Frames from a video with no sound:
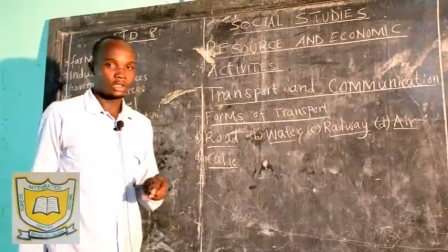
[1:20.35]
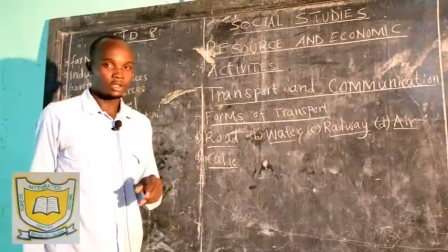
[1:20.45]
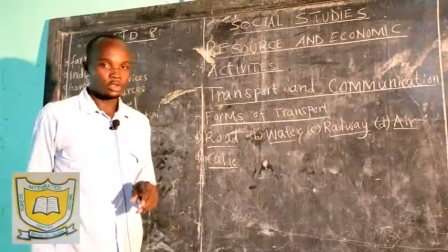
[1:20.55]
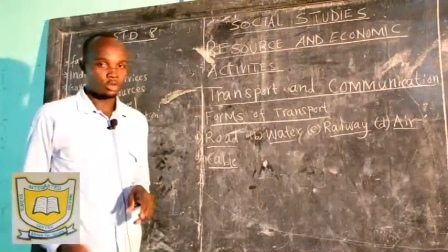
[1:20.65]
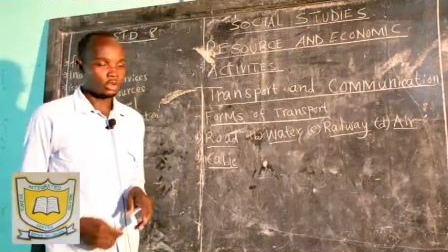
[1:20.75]

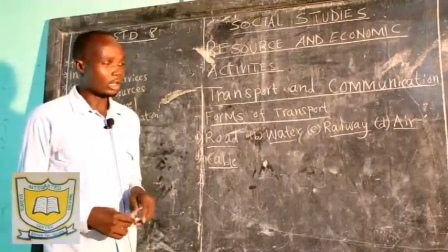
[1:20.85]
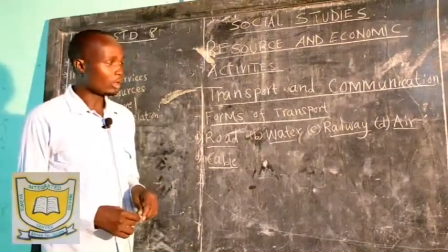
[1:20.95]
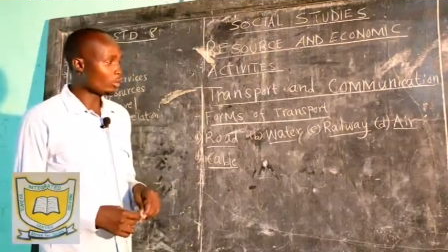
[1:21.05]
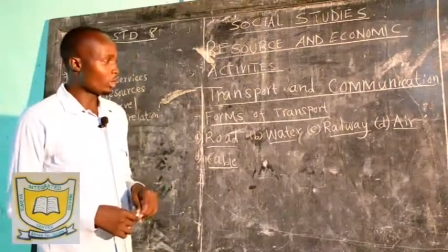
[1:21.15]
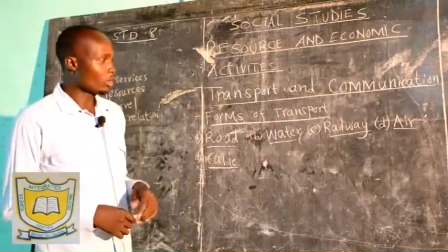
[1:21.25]
So
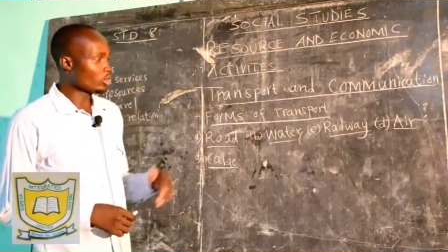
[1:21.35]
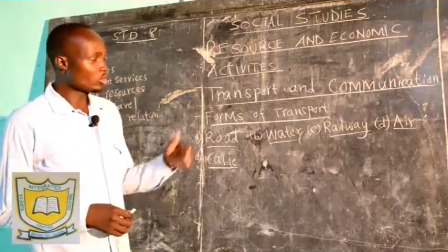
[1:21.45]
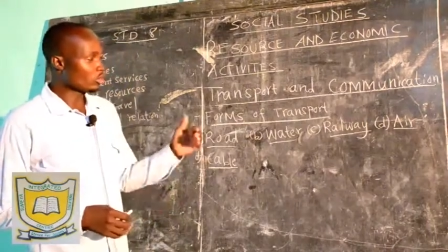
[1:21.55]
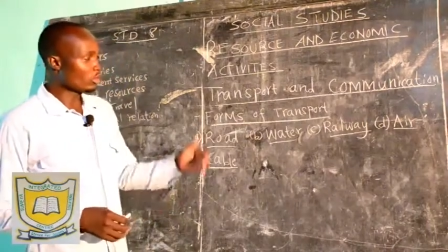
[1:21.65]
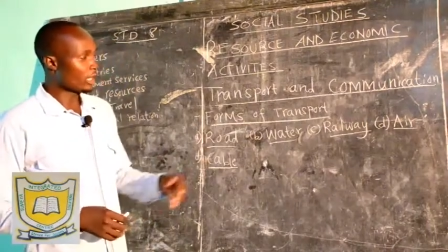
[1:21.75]
we are going
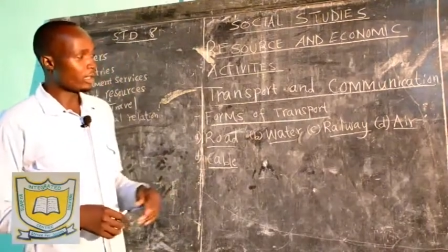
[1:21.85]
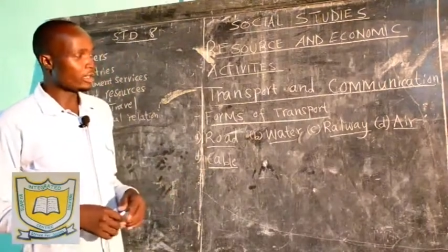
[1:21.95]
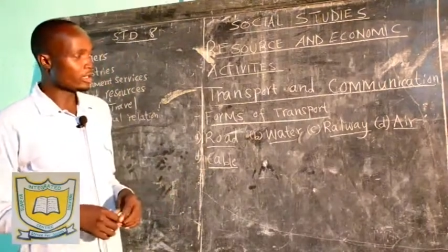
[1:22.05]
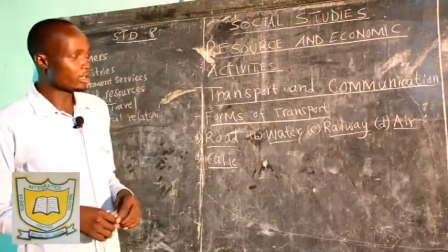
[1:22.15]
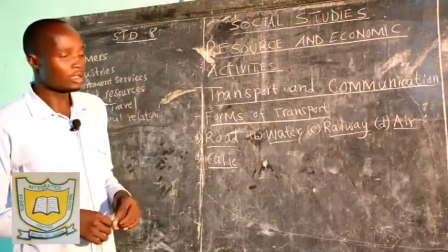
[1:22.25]
to look at
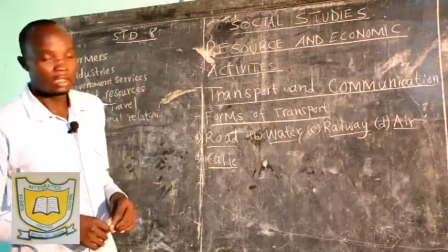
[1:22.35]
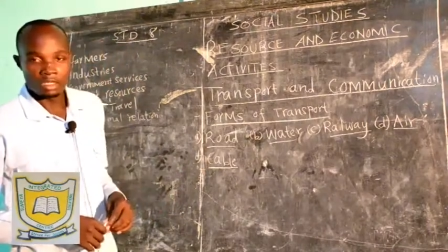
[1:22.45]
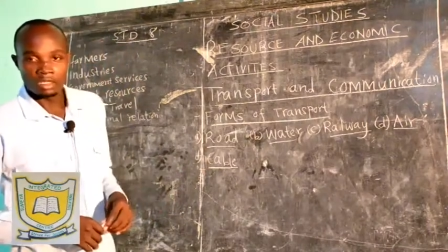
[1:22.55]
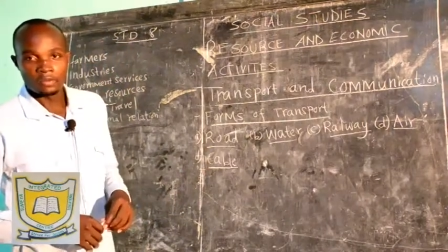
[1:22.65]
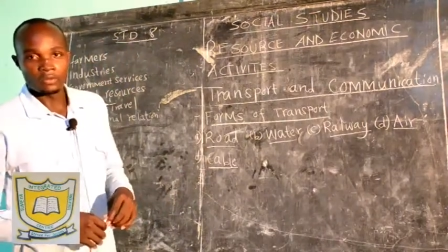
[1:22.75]
these
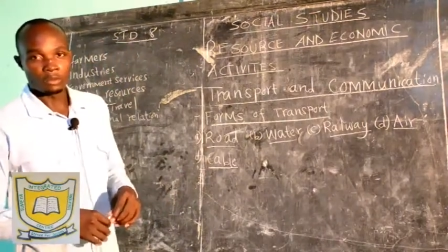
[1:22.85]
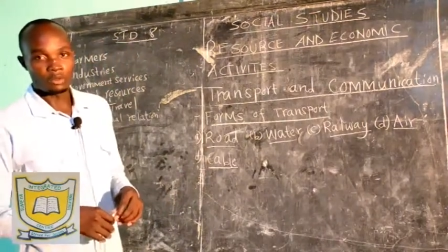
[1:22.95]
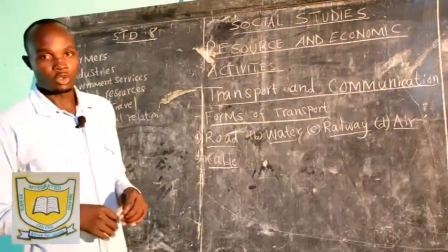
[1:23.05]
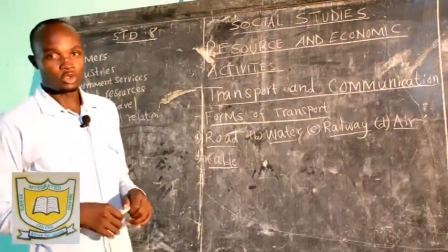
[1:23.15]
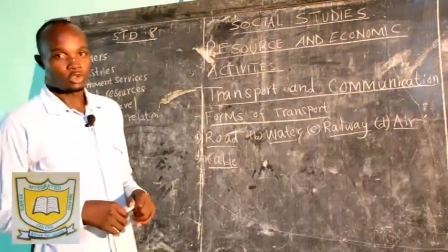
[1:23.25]

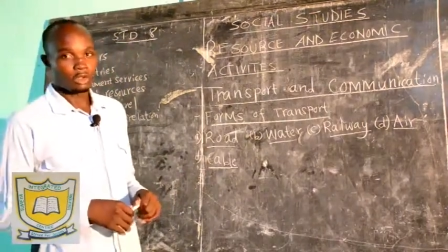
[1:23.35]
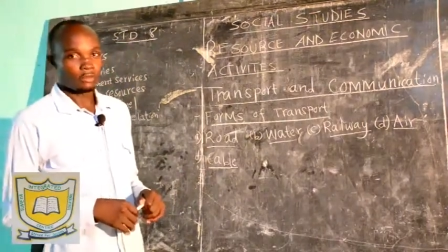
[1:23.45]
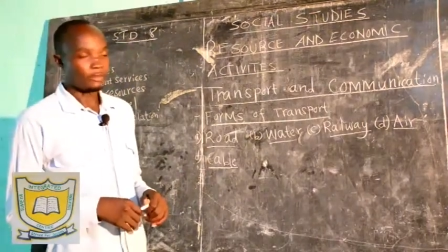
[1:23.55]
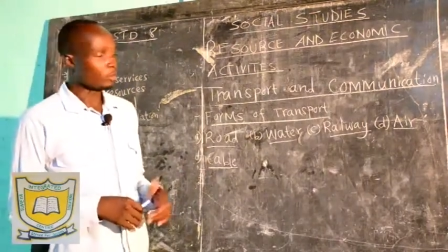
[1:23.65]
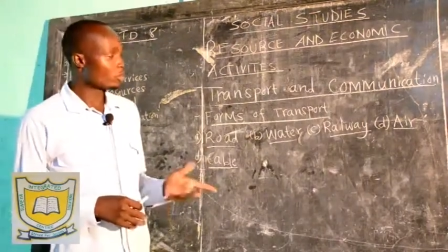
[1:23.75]
forms of
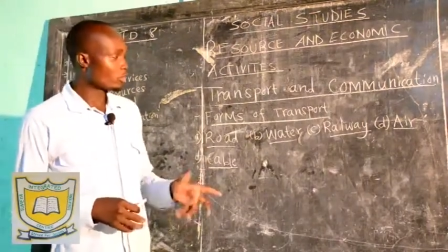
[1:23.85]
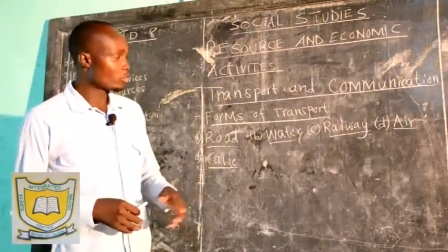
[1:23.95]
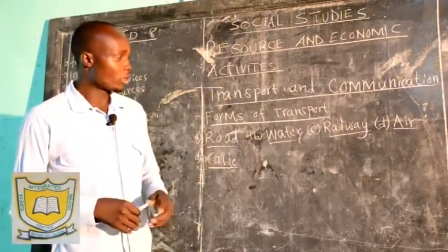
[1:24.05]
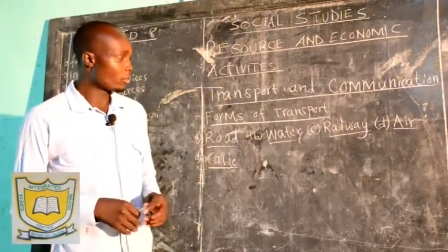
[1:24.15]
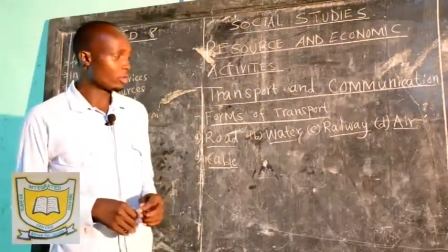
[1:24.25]

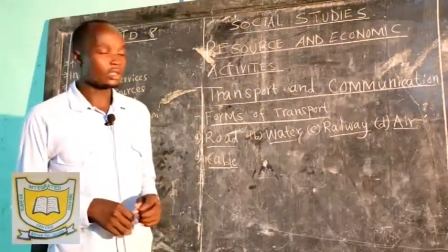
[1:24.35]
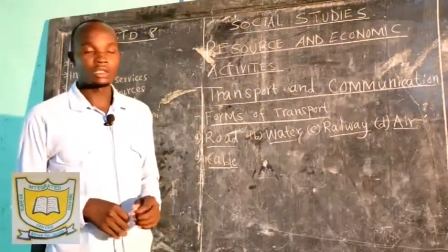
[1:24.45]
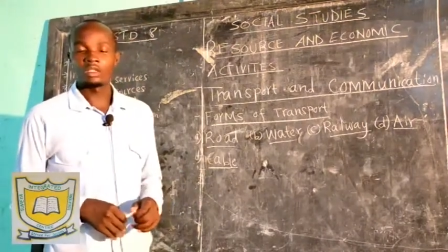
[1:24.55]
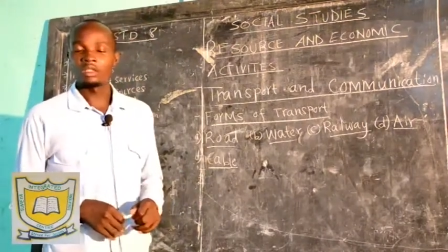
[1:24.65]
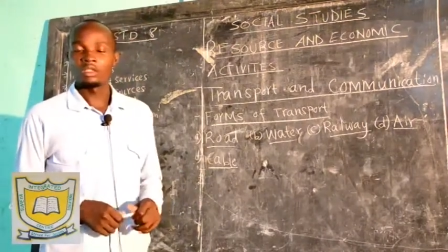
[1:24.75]
transport
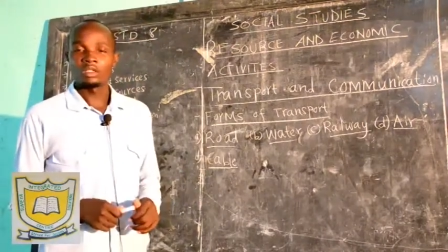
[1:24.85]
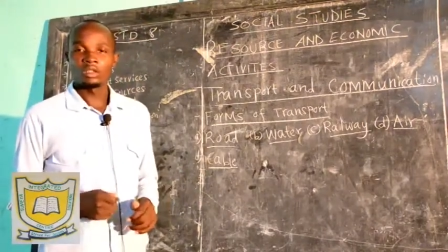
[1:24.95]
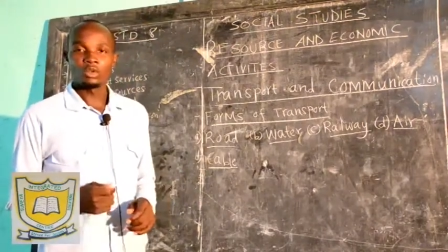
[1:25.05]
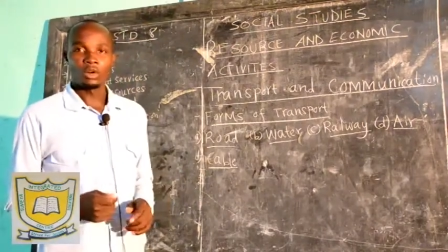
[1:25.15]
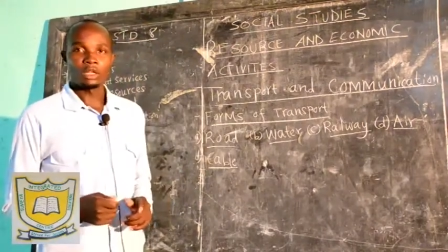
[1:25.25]

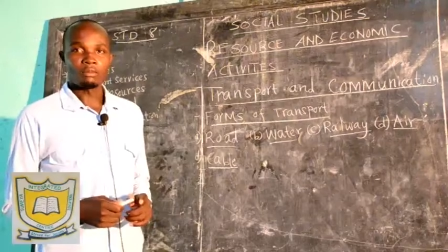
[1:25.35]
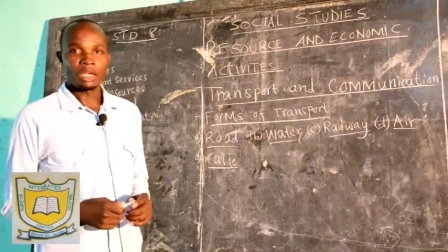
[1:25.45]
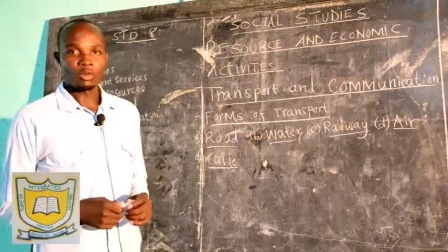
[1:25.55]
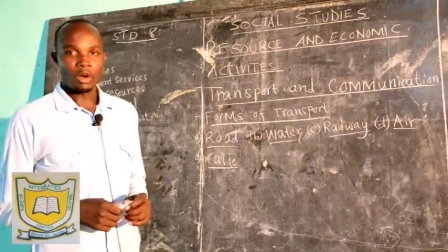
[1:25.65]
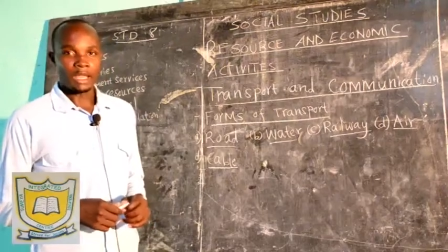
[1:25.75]
one
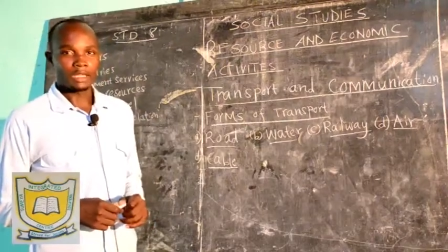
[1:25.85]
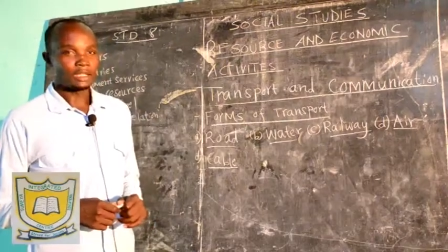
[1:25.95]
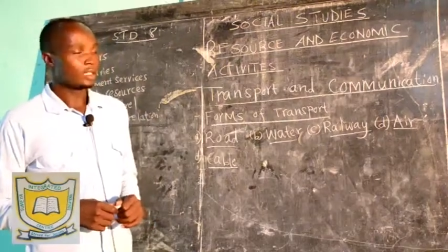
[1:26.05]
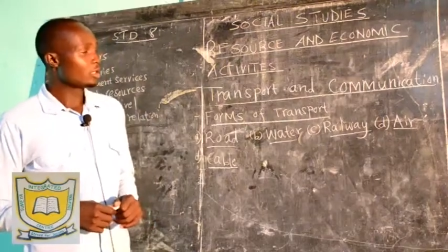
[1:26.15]
by one.